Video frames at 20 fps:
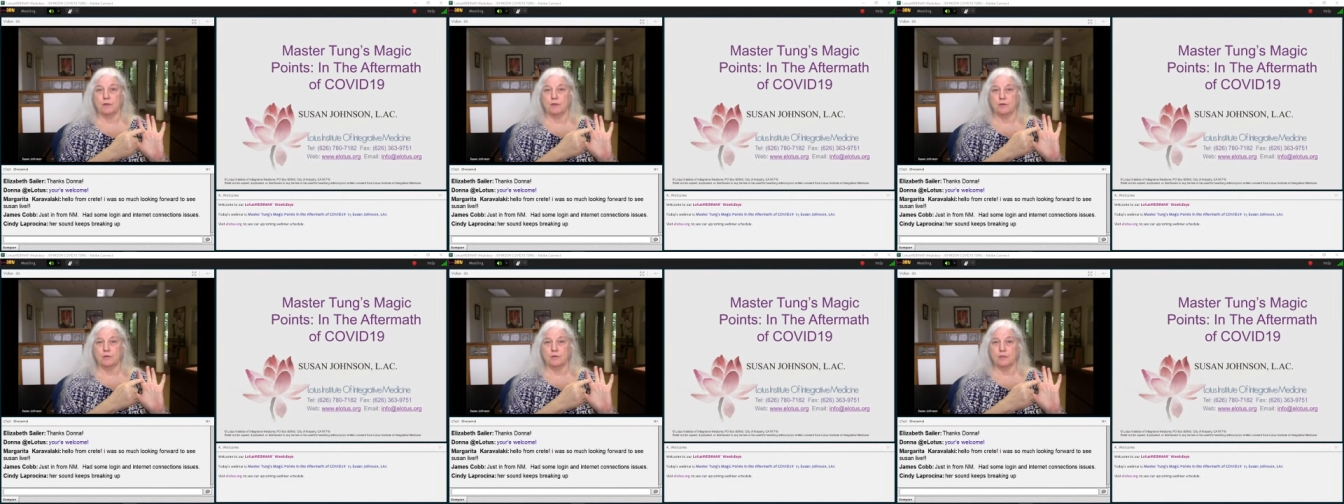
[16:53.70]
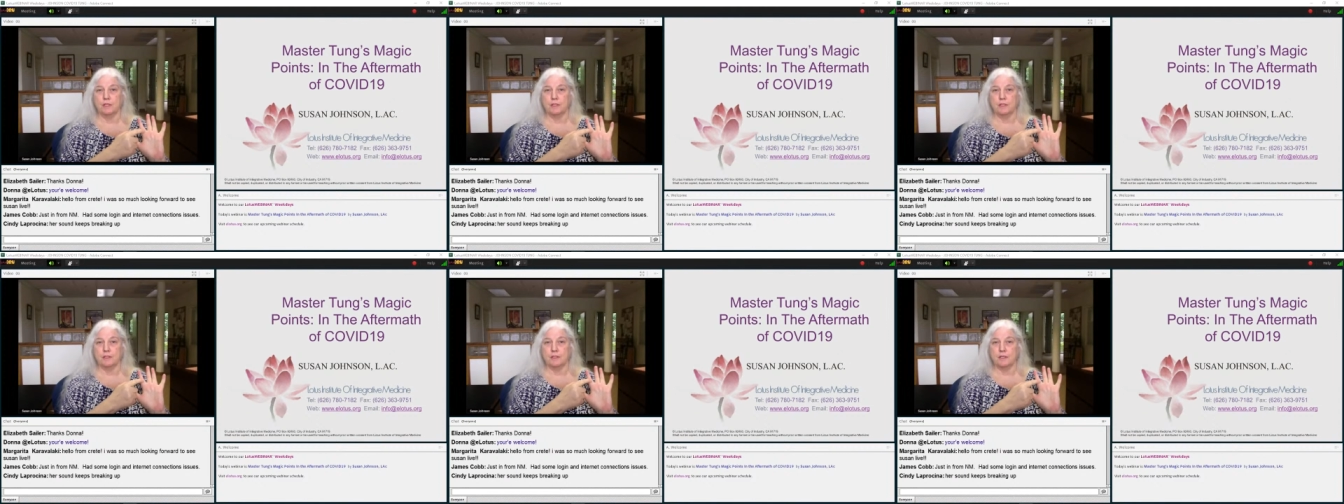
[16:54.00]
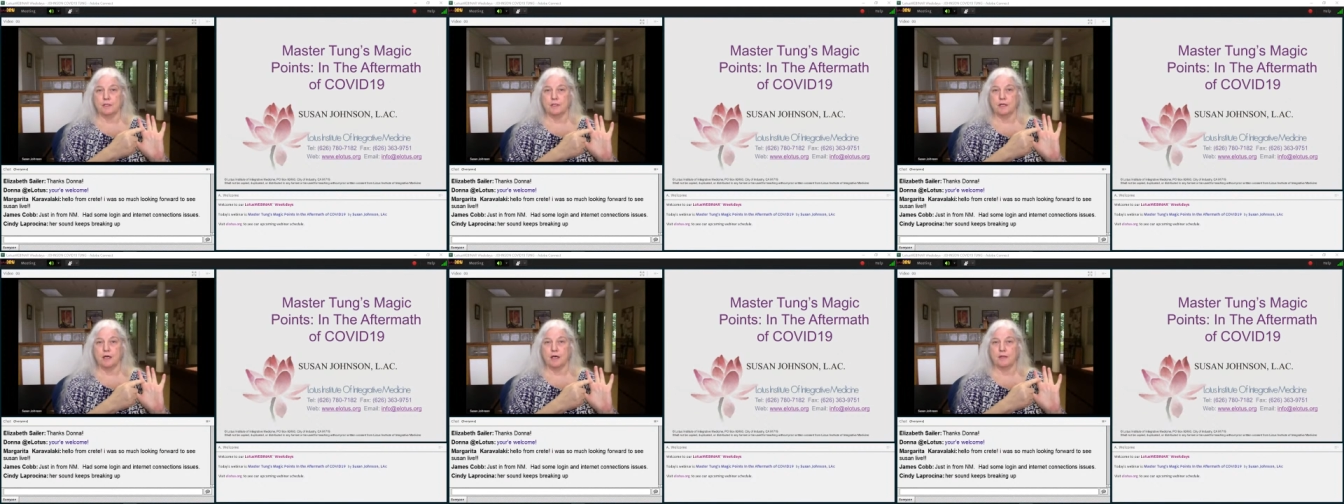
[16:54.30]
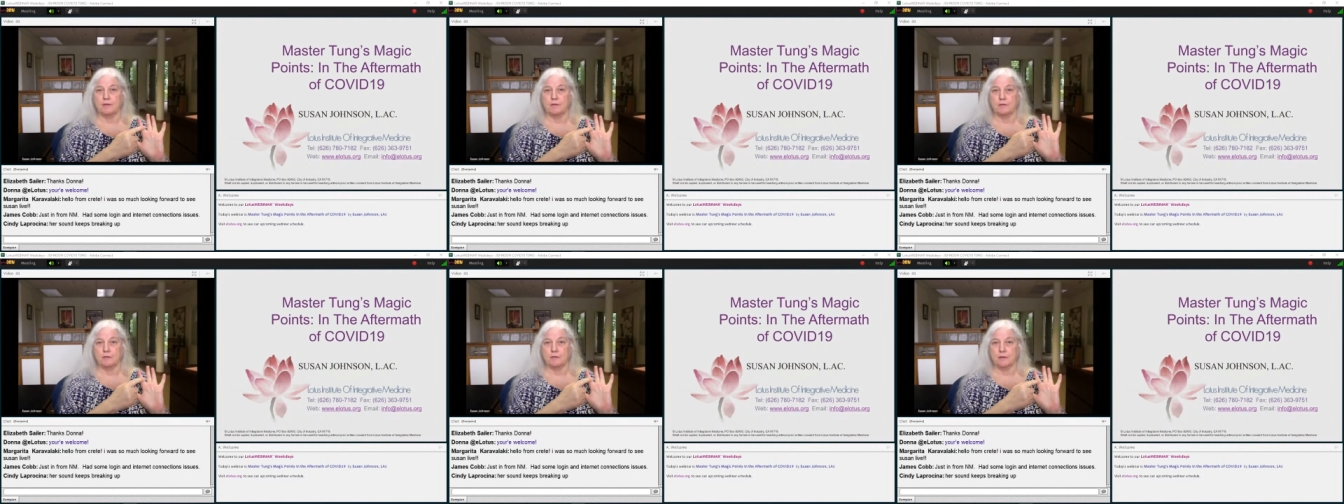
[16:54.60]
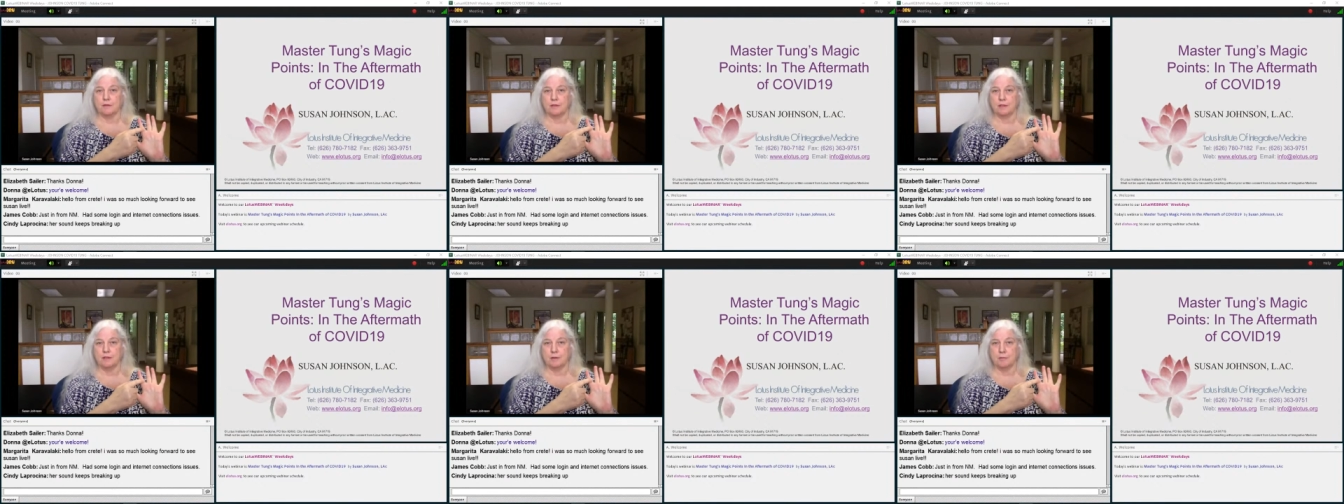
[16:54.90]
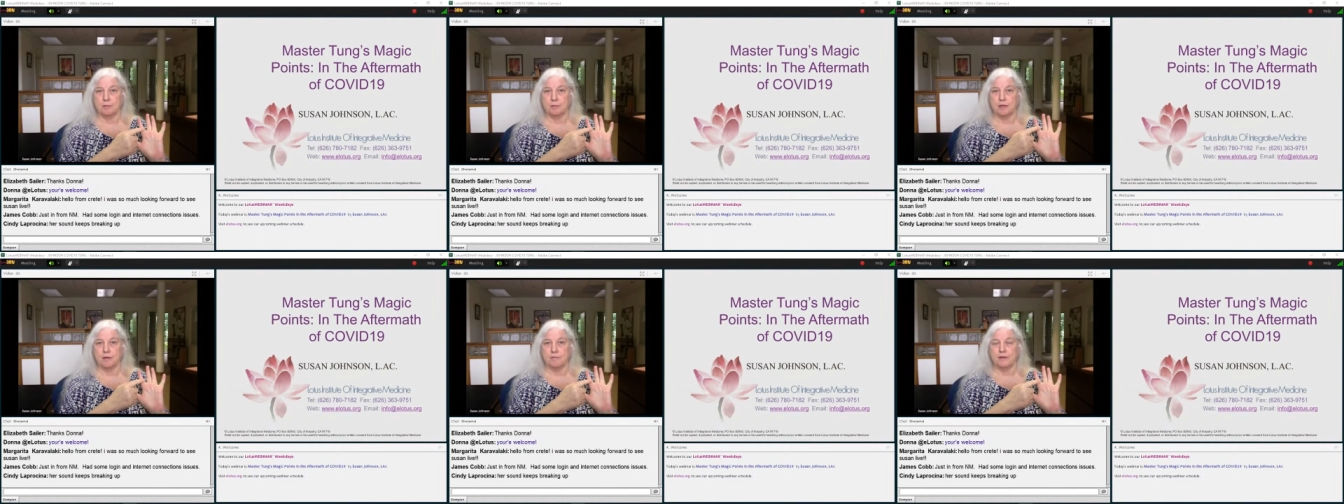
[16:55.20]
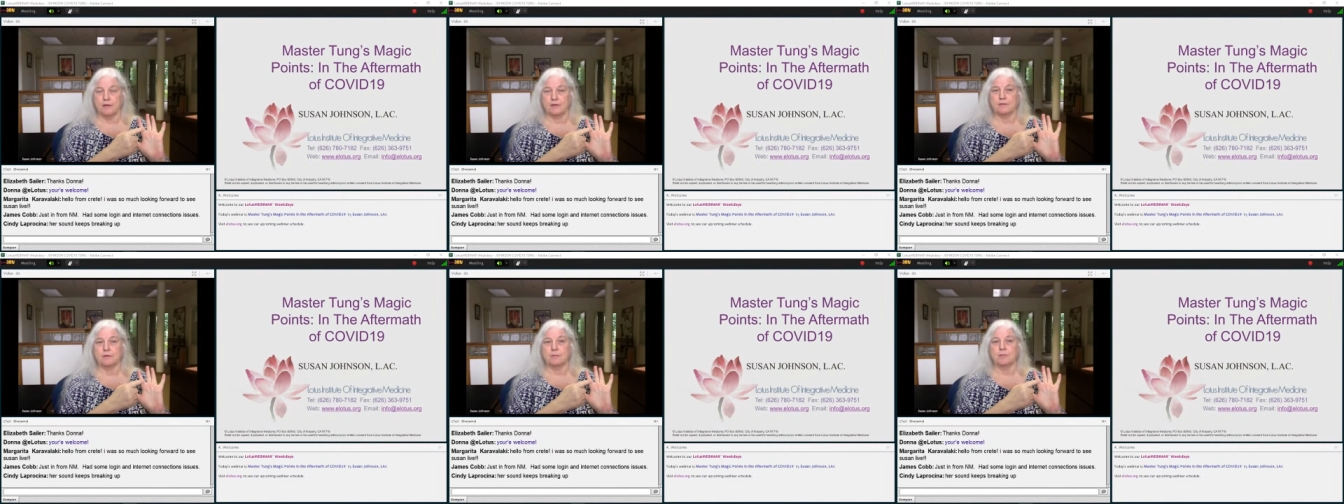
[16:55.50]
when you're needling not to hit a blood
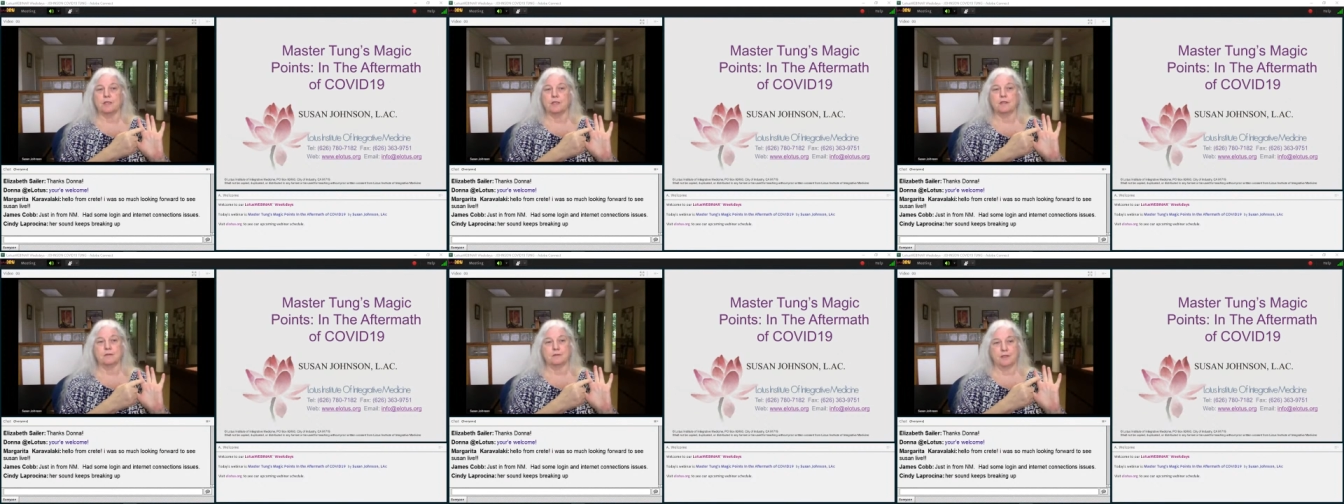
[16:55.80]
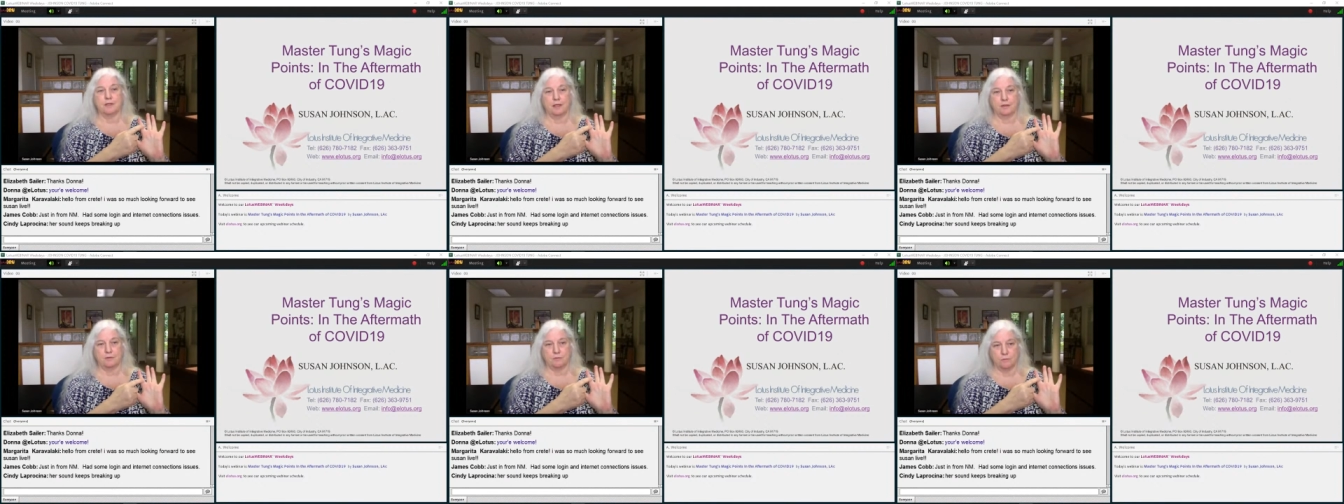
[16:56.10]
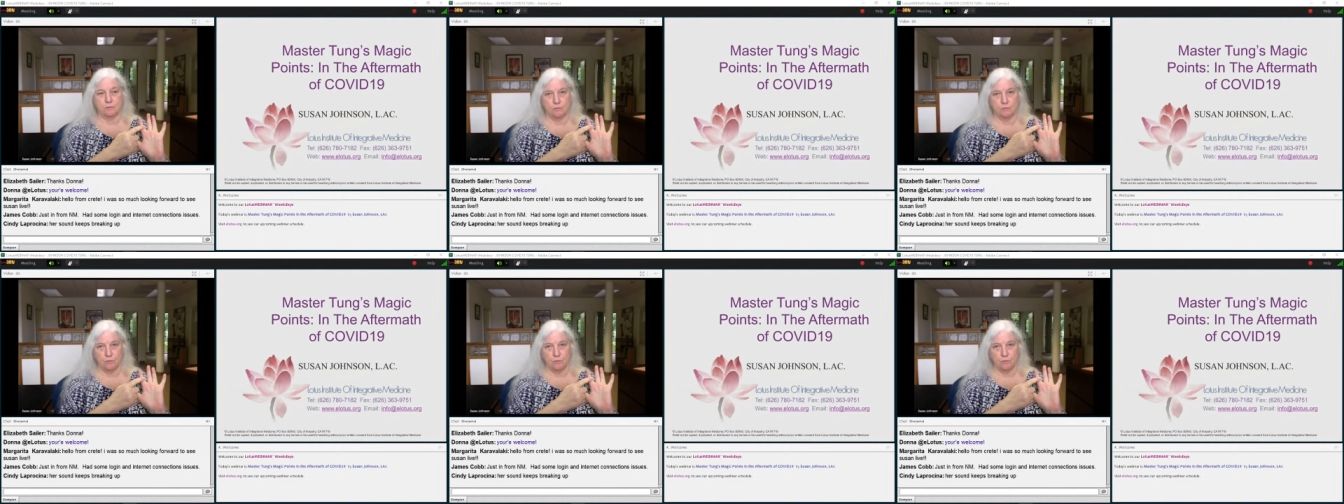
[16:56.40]
vessel because that's